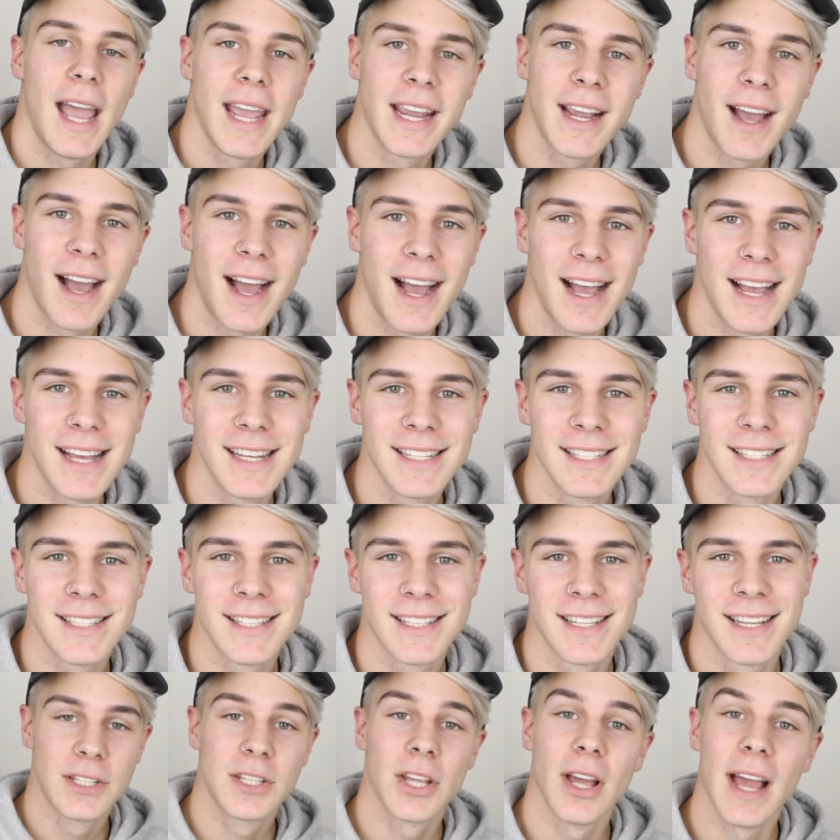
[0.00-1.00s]
Hey
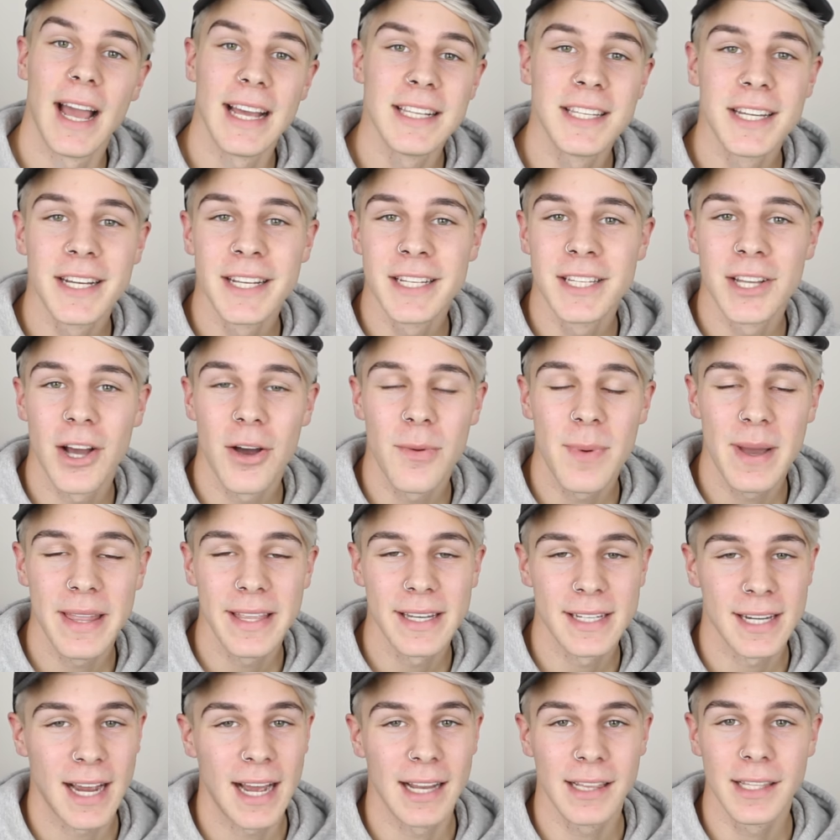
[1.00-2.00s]
guys! So as you can tell by
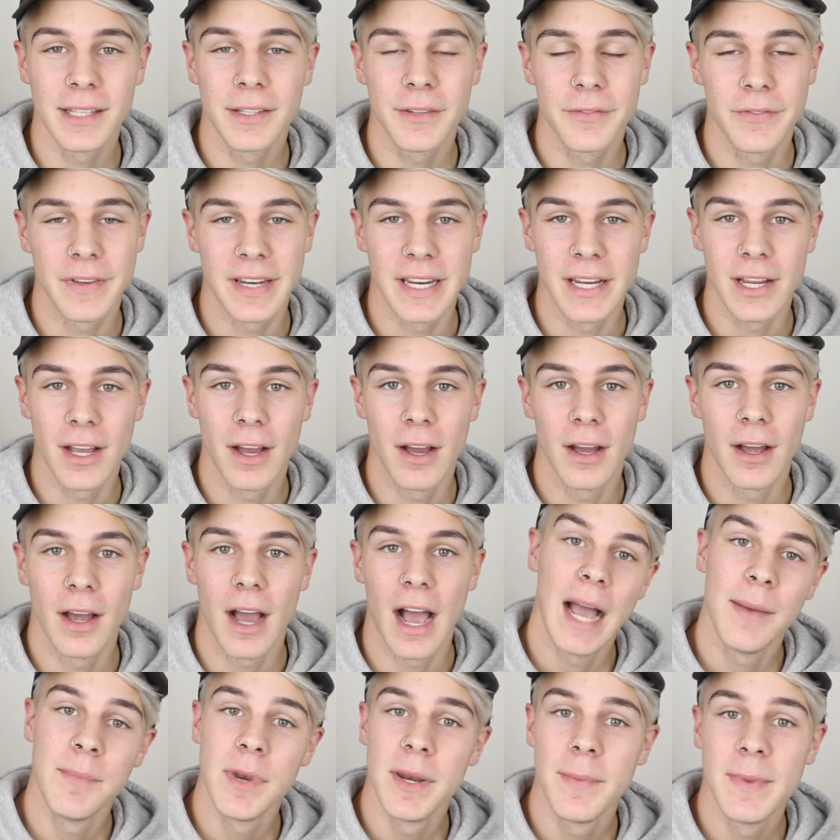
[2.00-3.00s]
the title of the video,
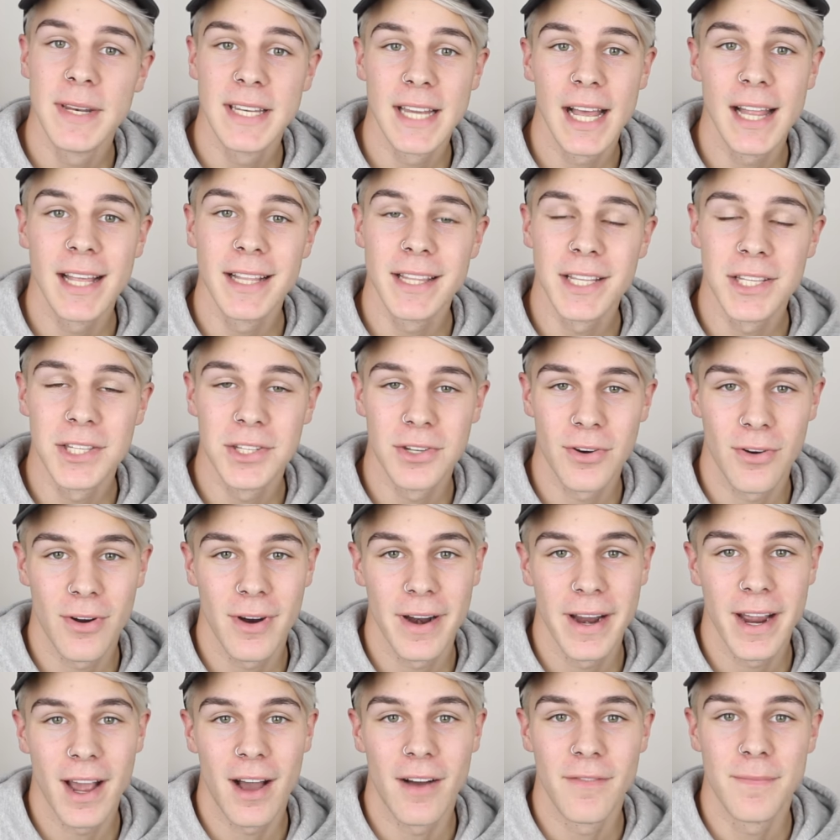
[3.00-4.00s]
I'm gonna be telling the
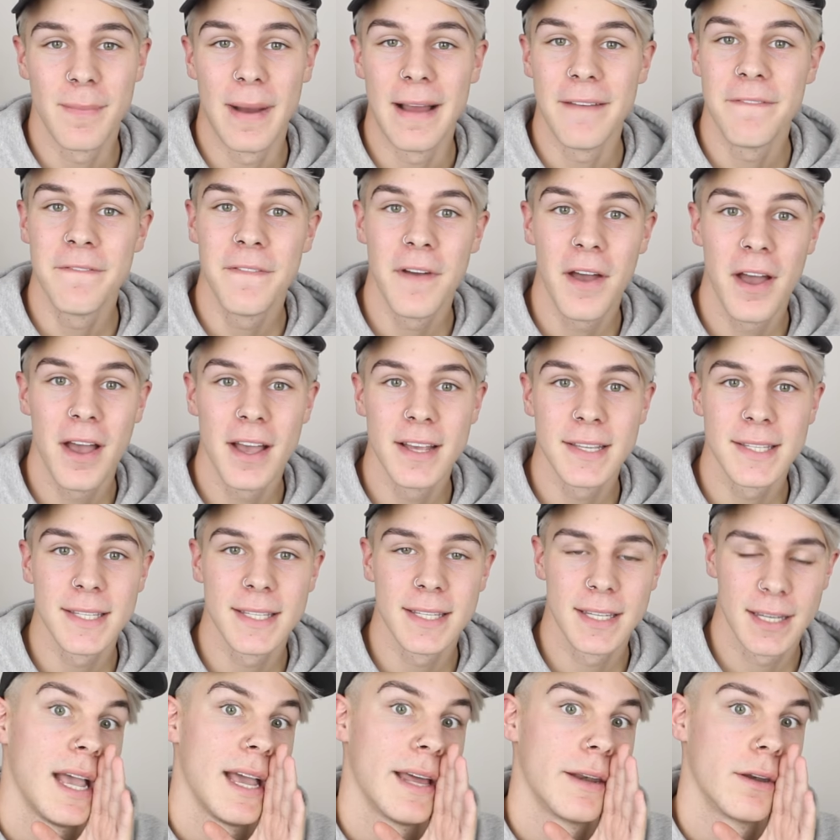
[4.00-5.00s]
story of my
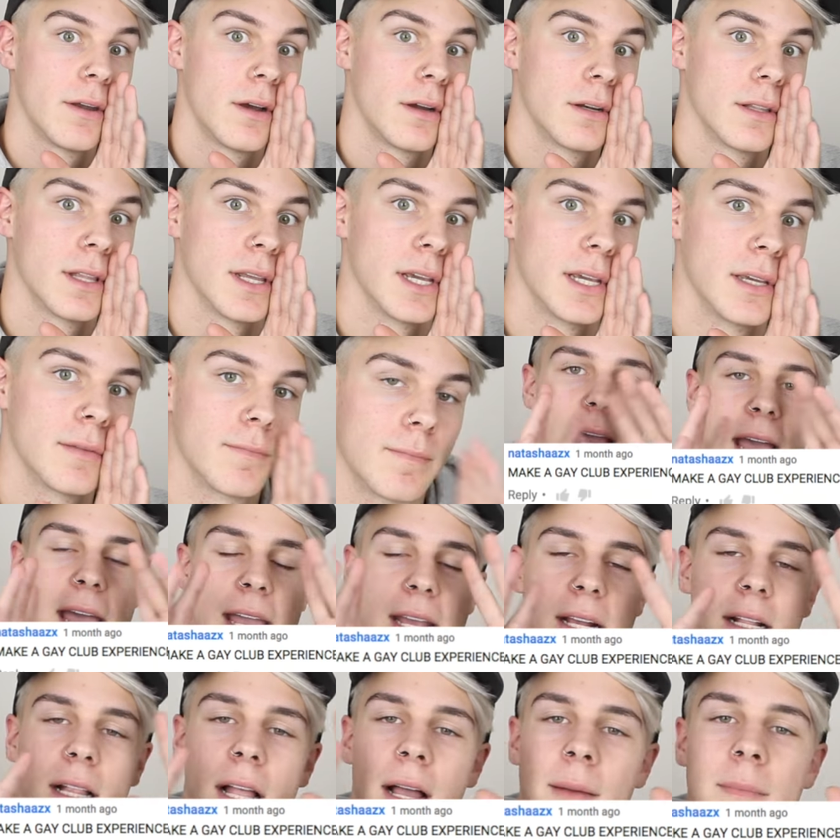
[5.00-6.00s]
first and only
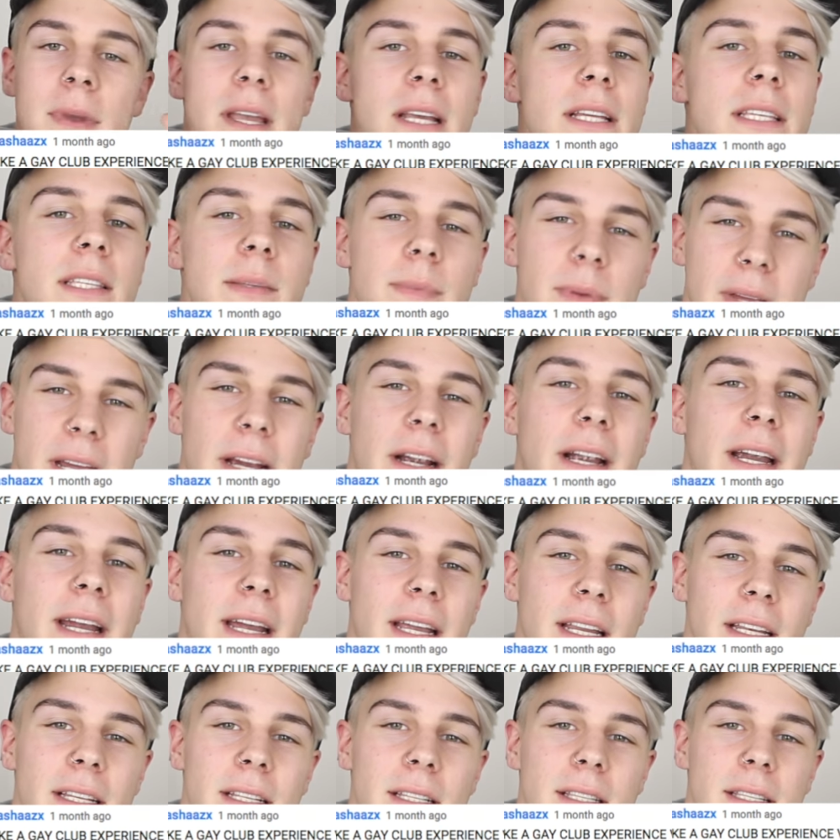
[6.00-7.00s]
gay club
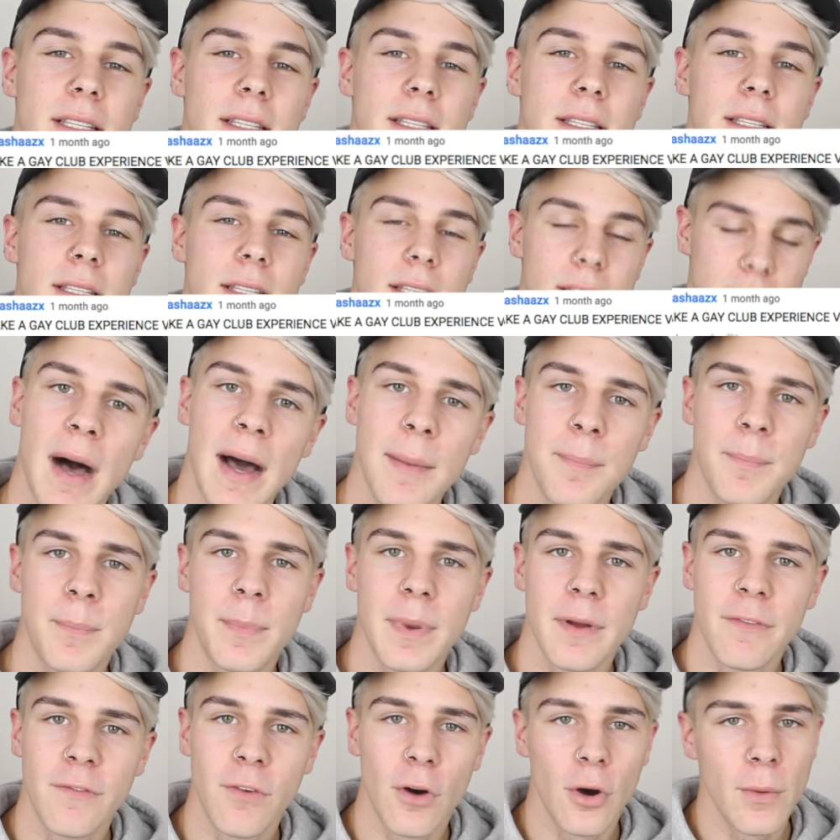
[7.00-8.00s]
experience. But
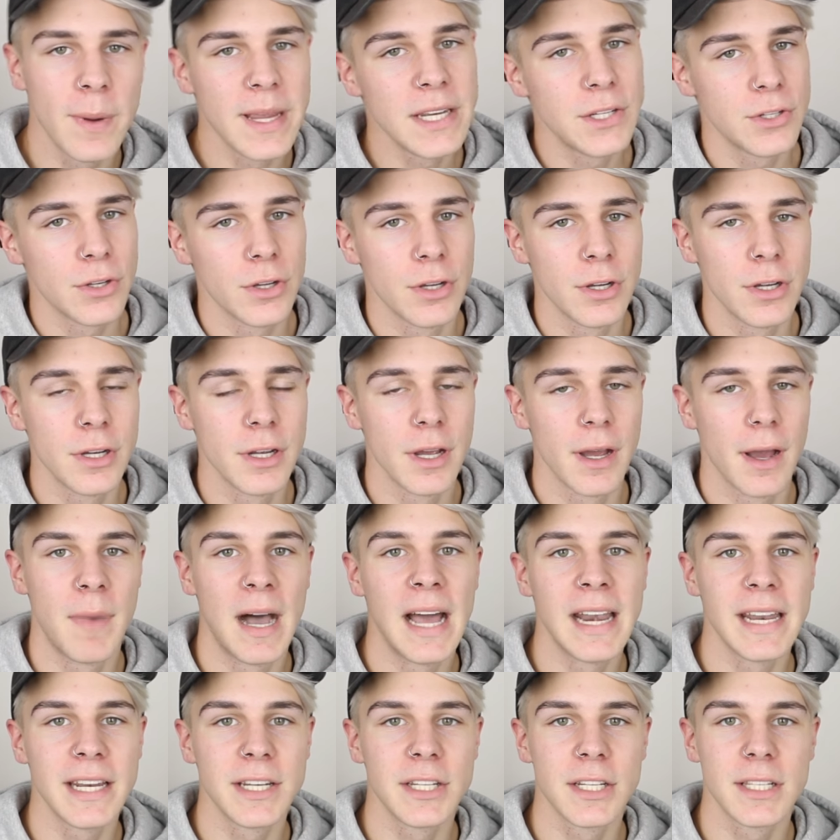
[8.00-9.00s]
before we do,
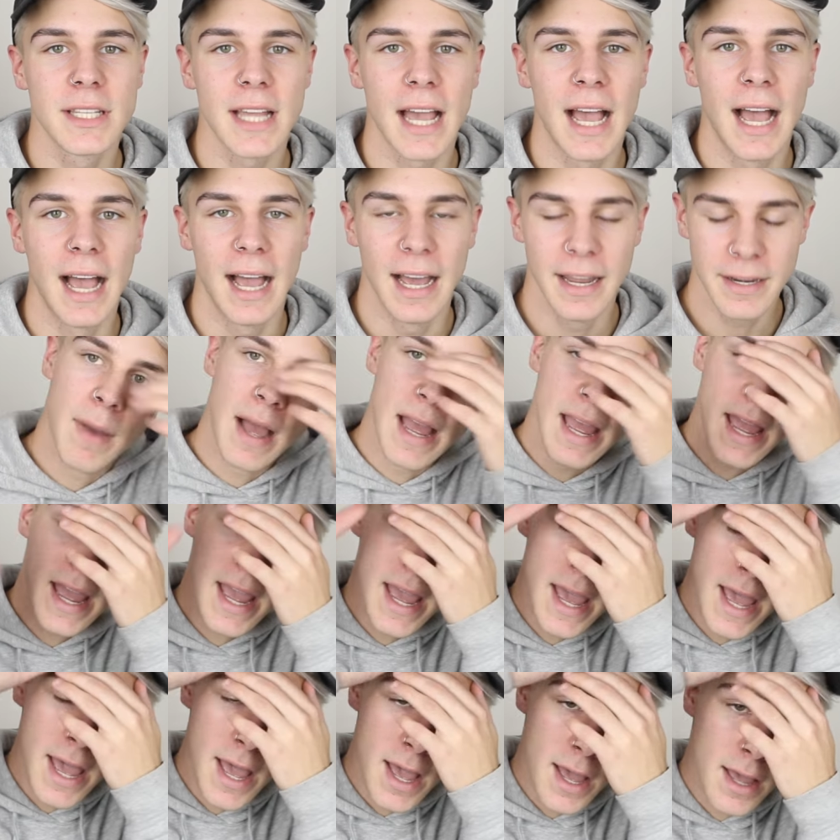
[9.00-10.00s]
might I just add, my
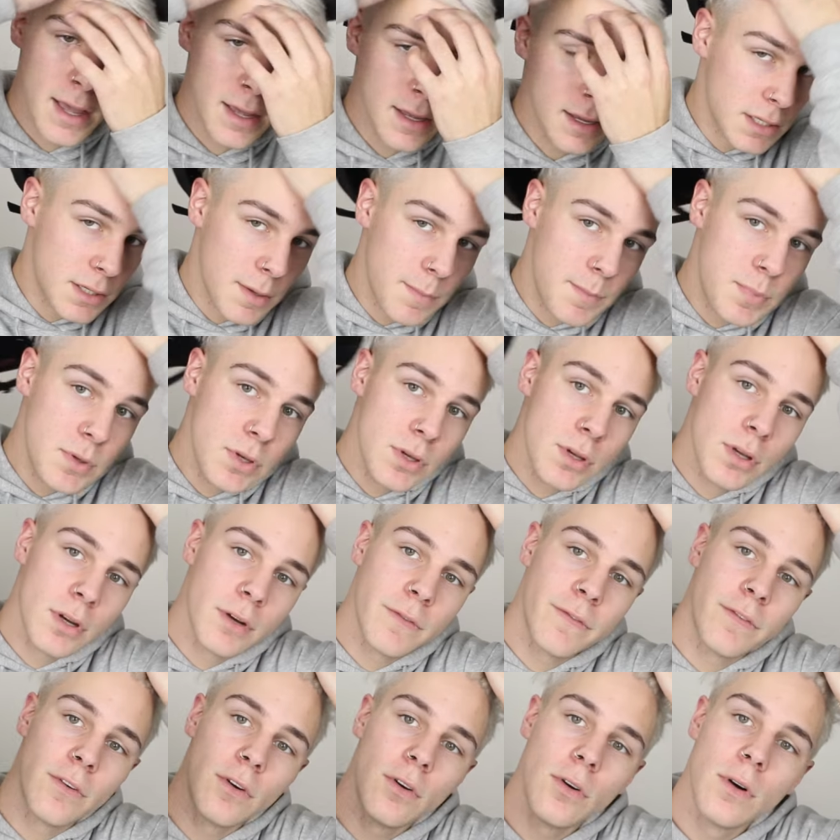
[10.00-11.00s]
hair is a
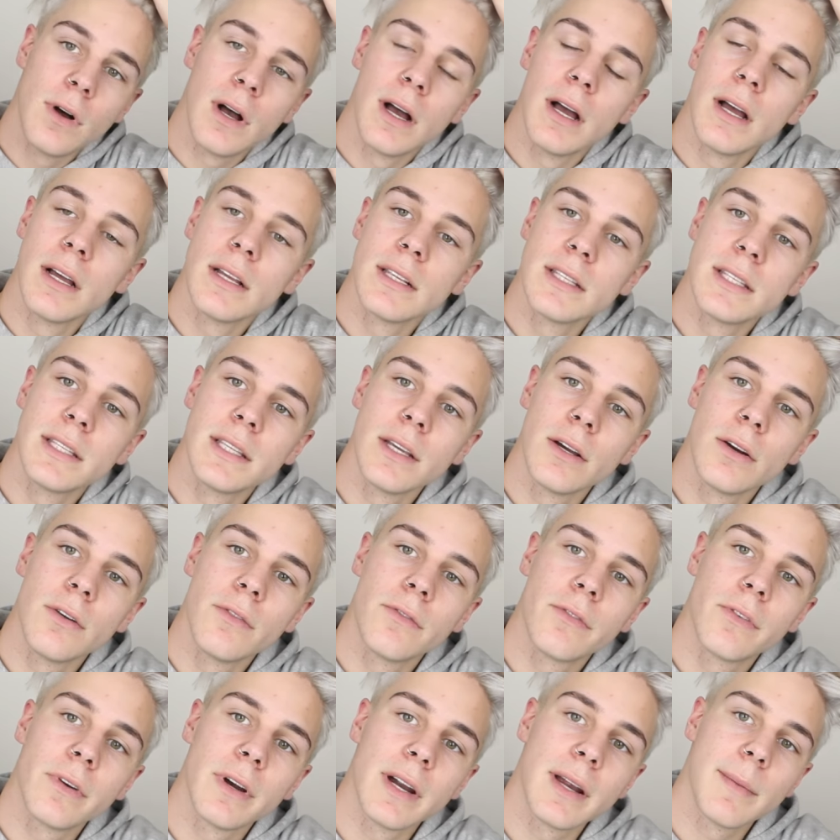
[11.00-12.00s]
beautiful
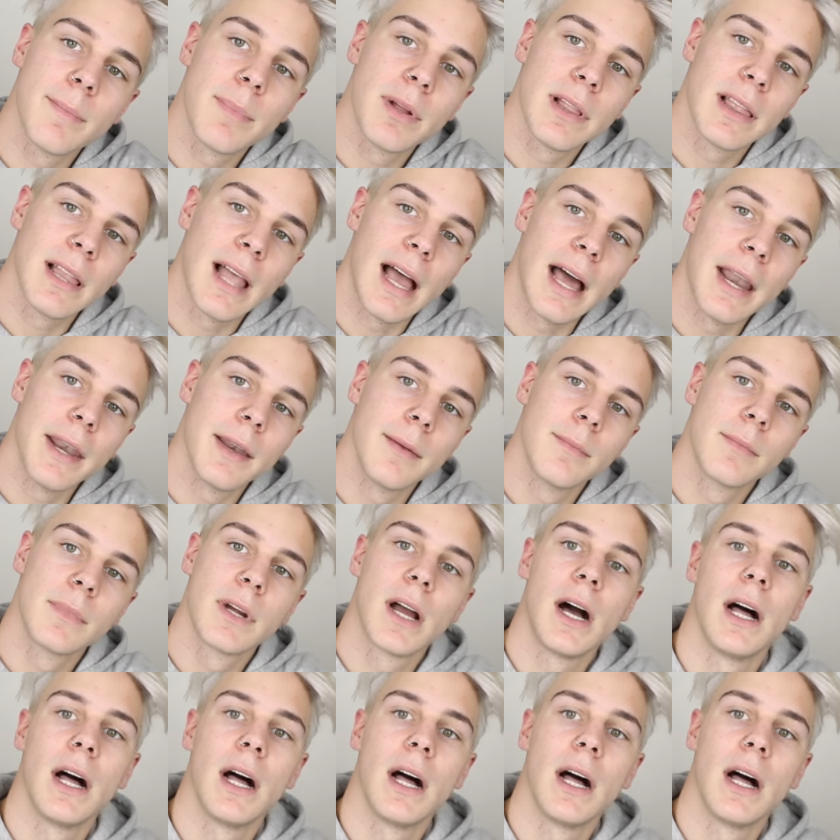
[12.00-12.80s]
silvery platinum